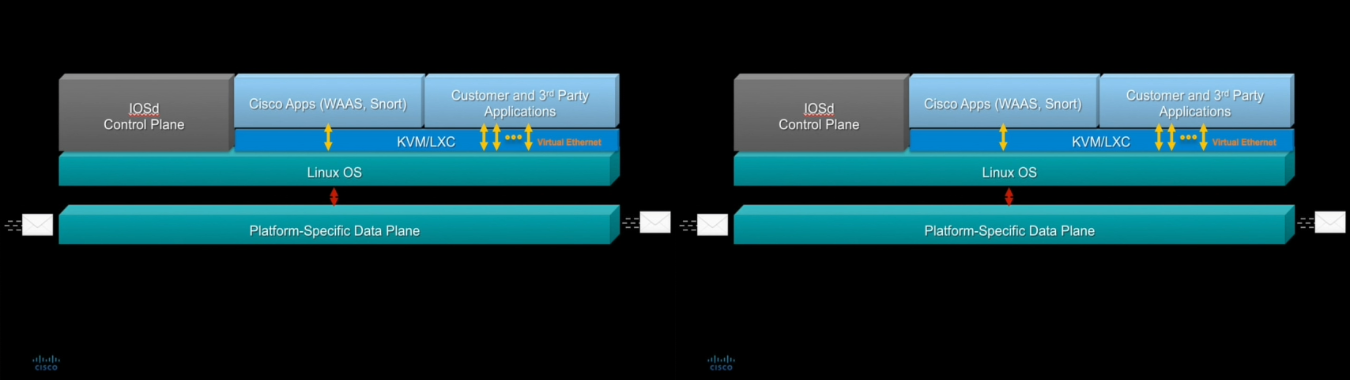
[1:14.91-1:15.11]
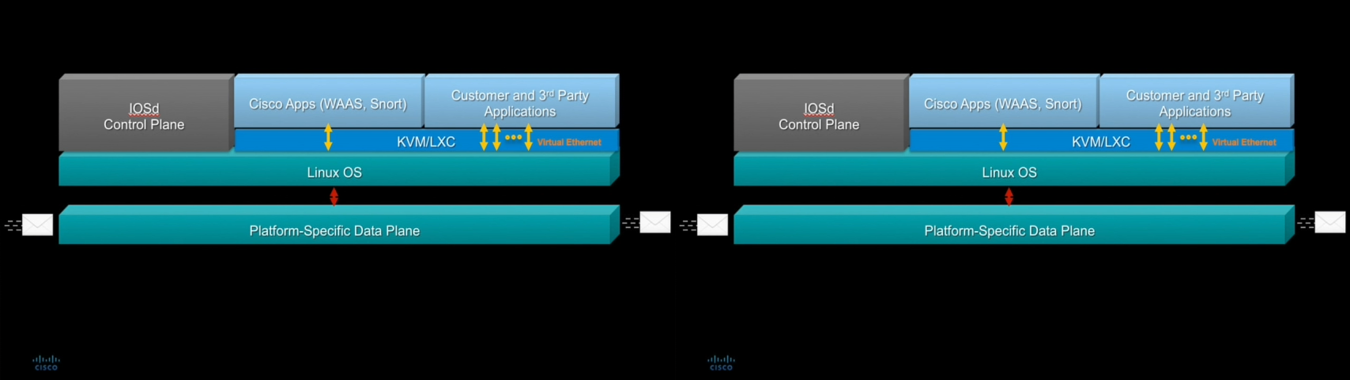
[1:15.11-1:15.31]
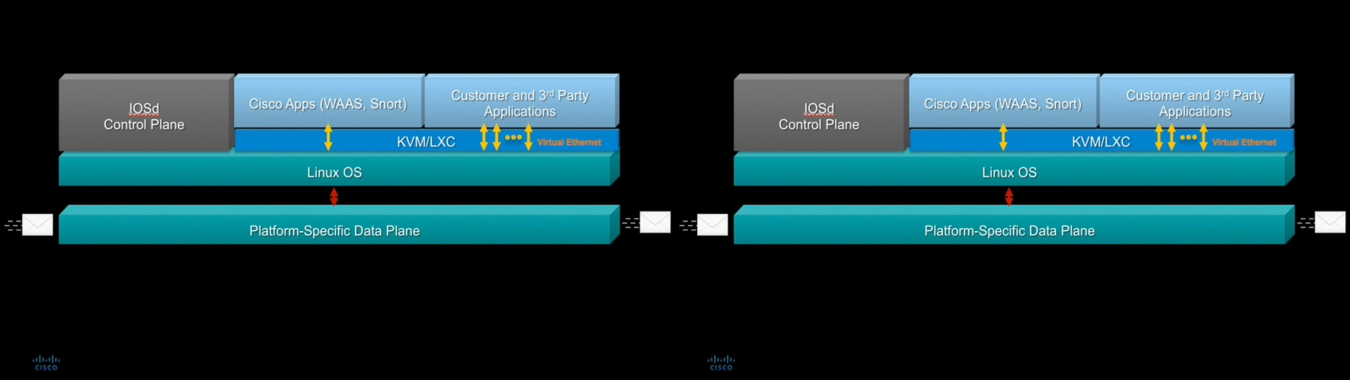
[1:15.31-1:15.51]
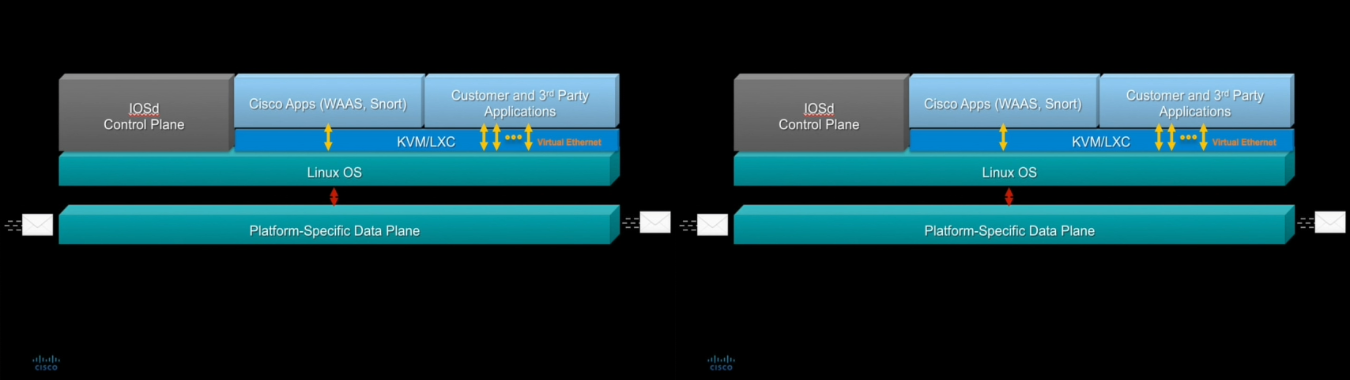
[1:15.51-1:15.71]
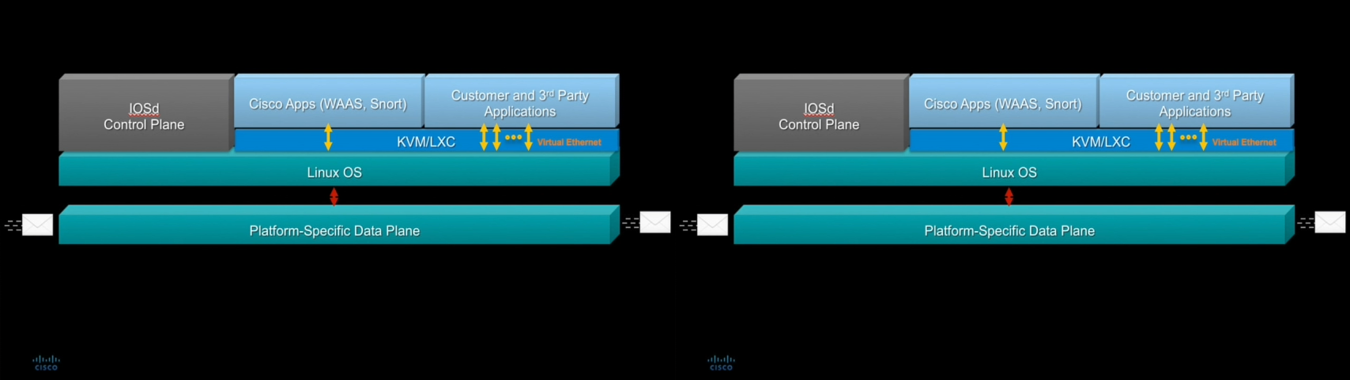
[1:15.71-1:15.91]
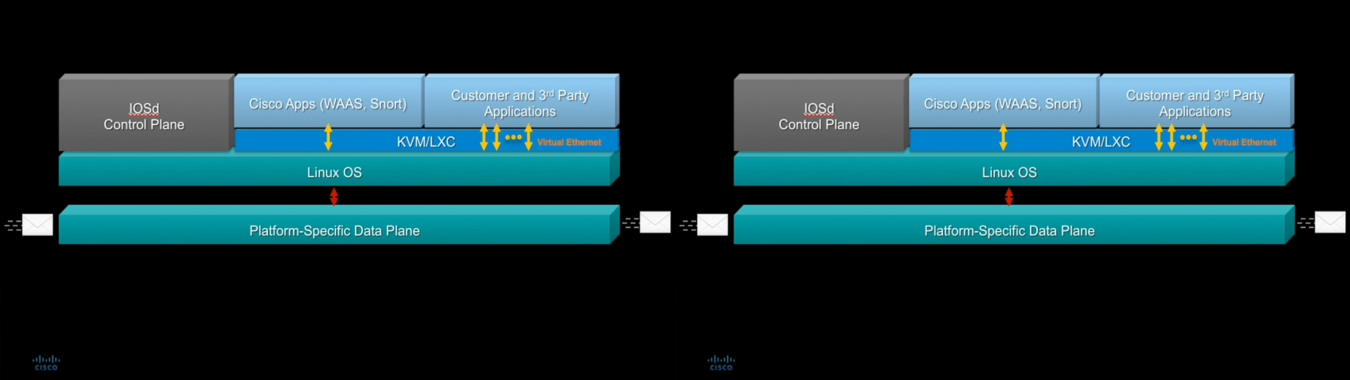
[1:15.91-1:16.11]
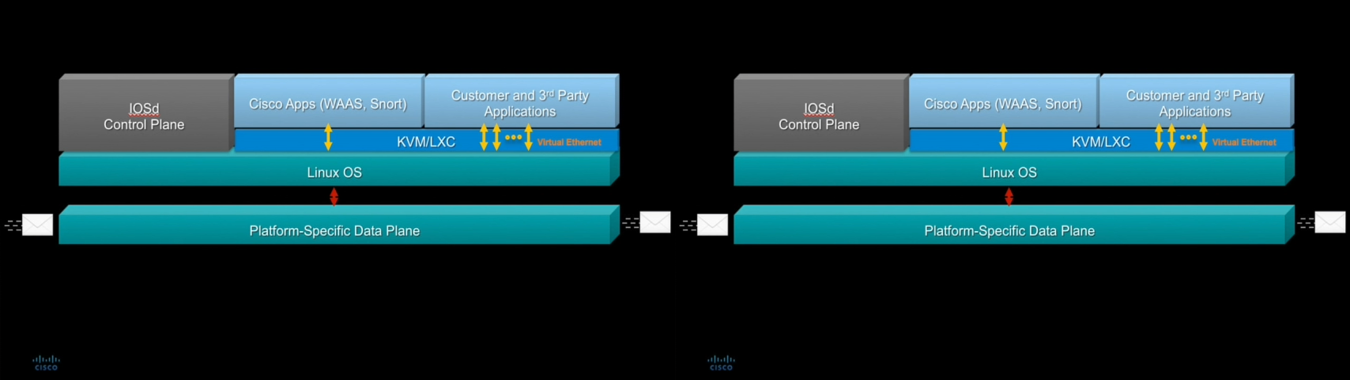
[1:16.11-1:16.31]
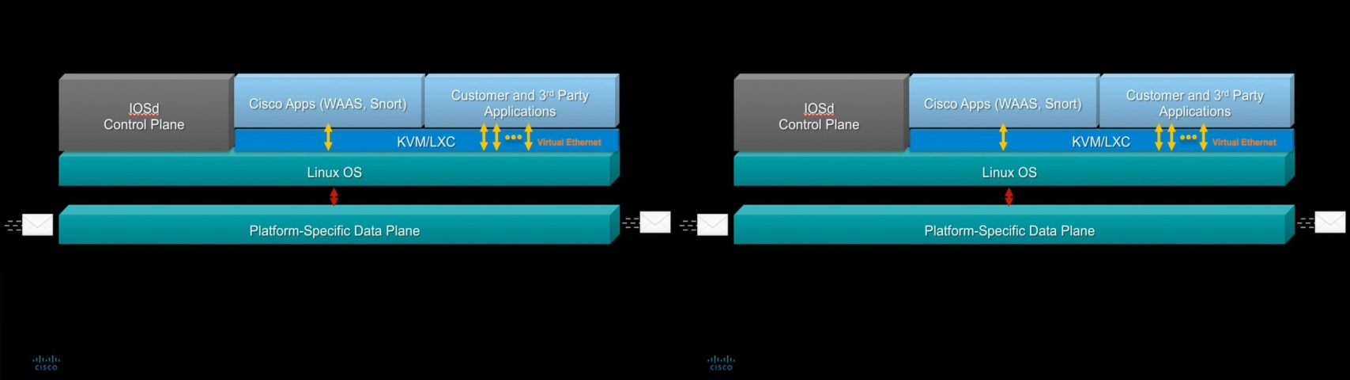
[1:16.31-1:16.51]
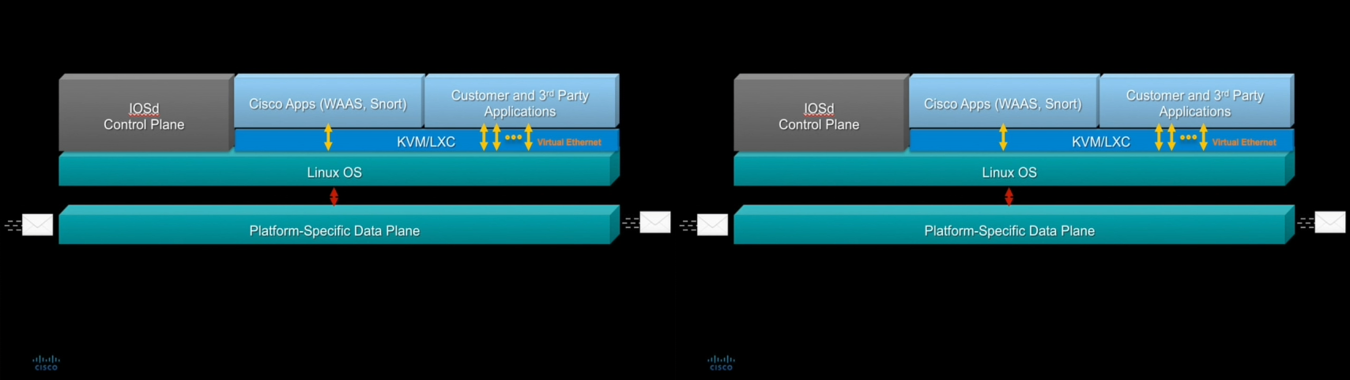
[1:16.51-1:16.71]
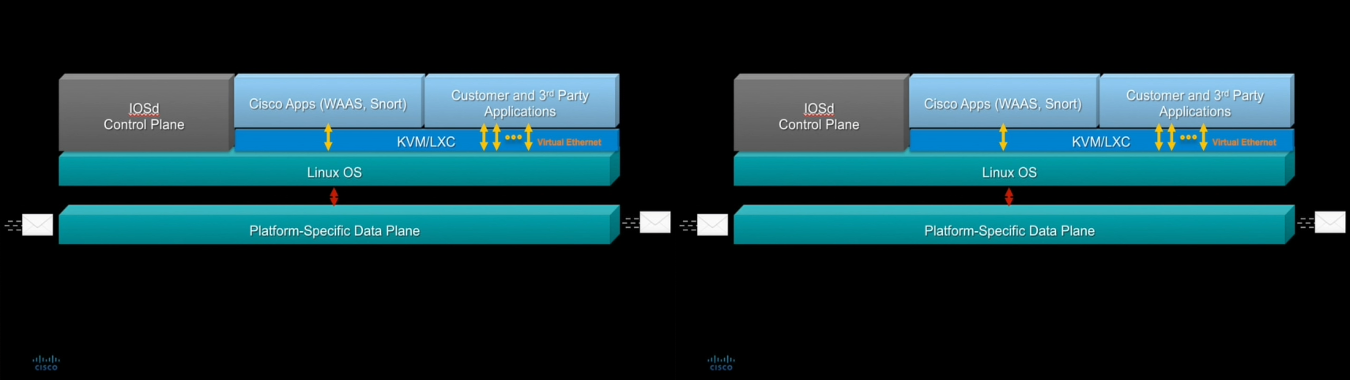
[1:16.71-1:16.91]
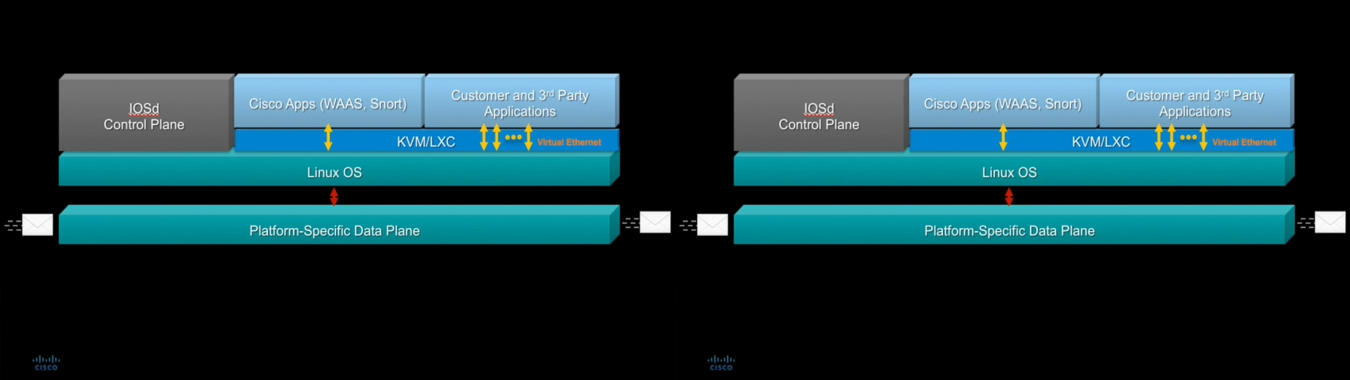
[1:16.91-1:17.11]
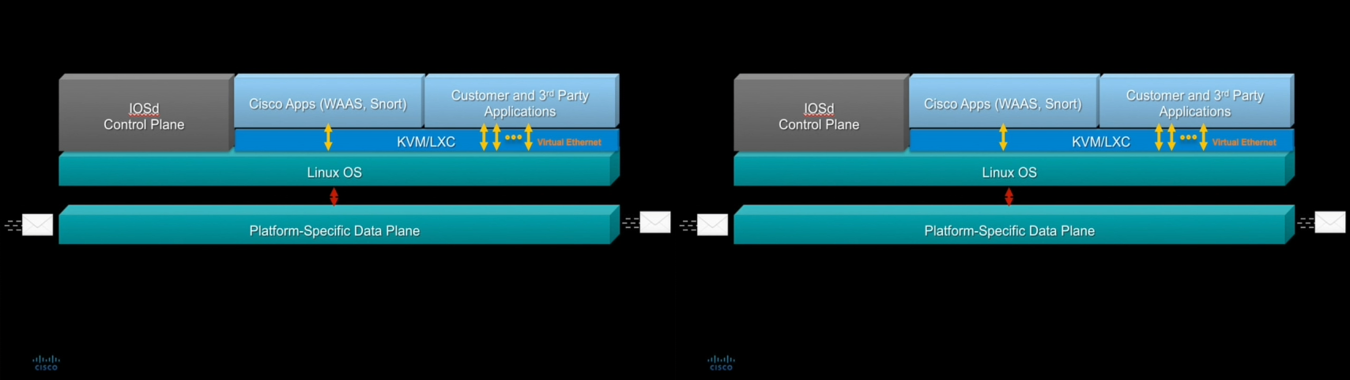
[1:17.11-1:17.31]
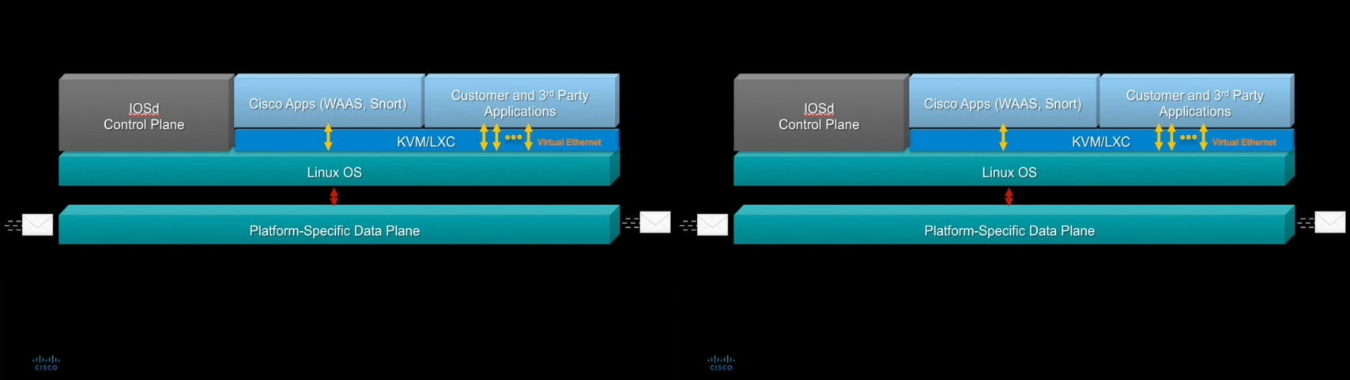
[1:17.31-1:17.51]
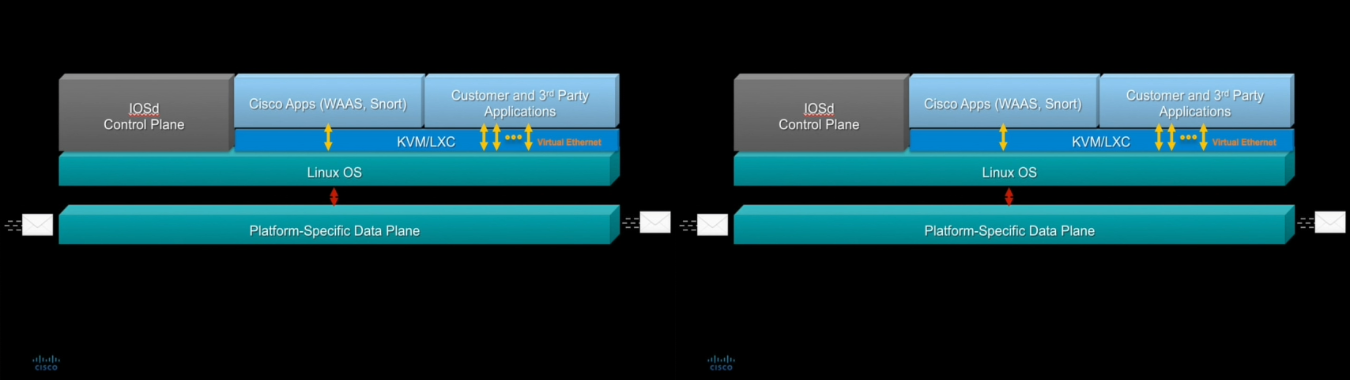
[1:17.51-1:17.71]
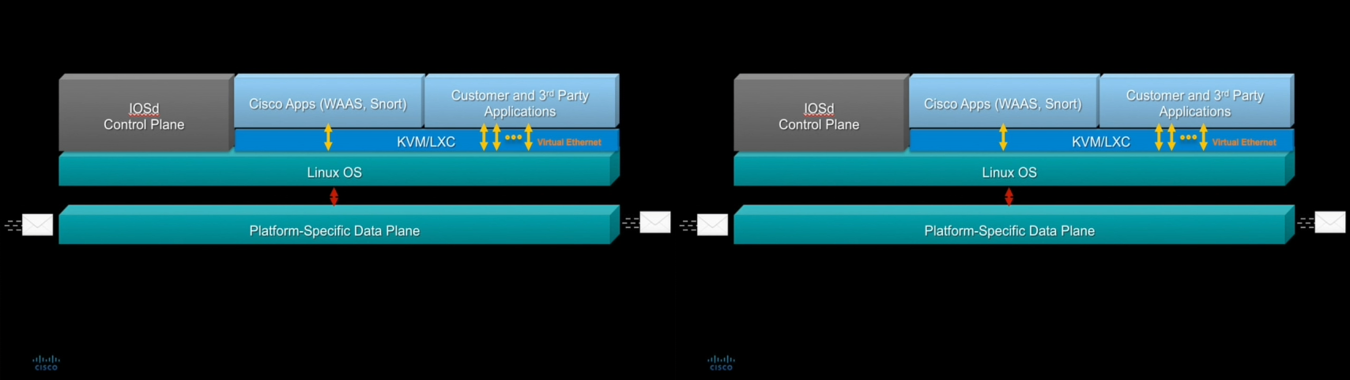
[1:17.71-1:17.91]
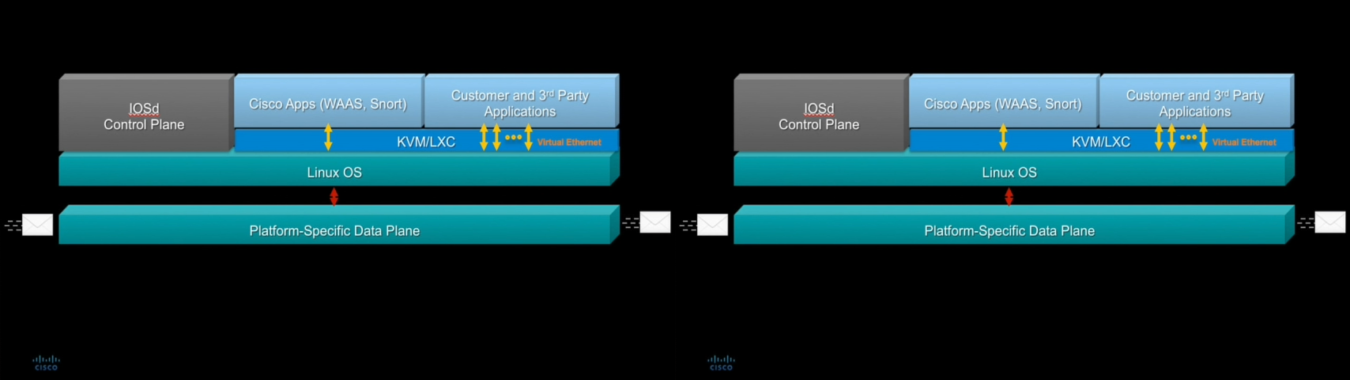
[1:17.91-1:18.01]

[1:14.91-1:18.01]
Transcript: Nobody's mouth can be seen.